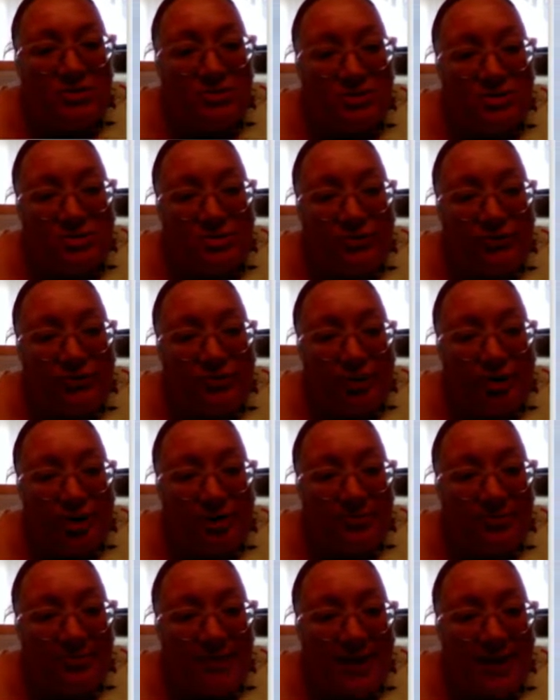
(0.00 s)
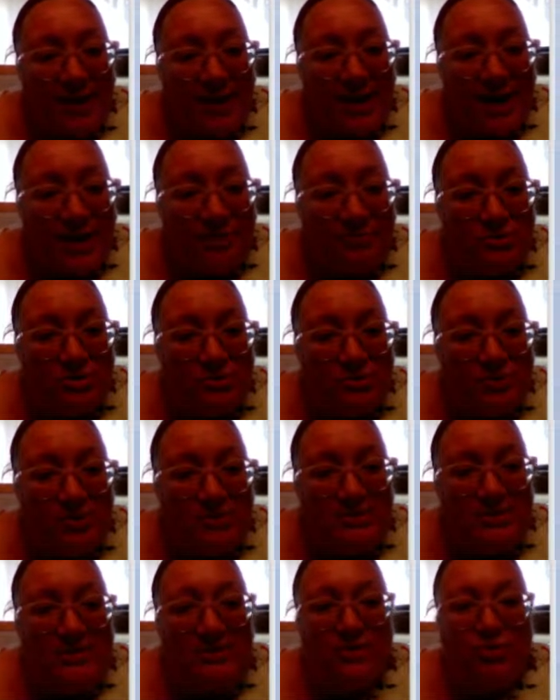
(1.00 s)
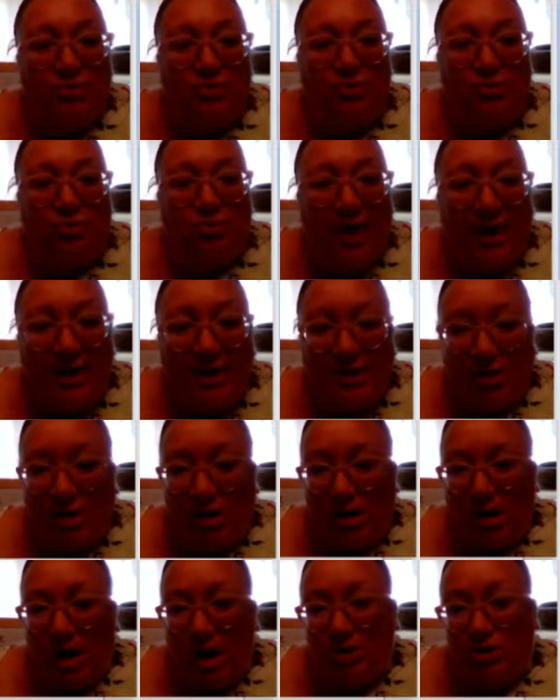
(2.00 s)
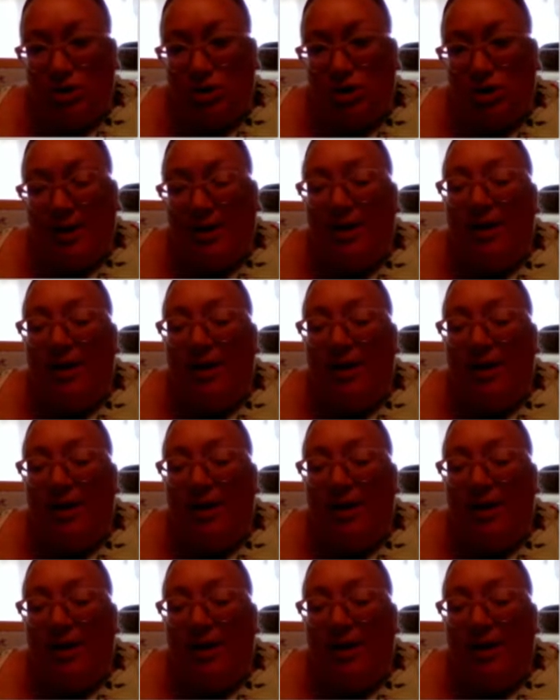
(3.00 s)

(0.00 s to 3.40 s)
of foreign plant and animal species threaten our country.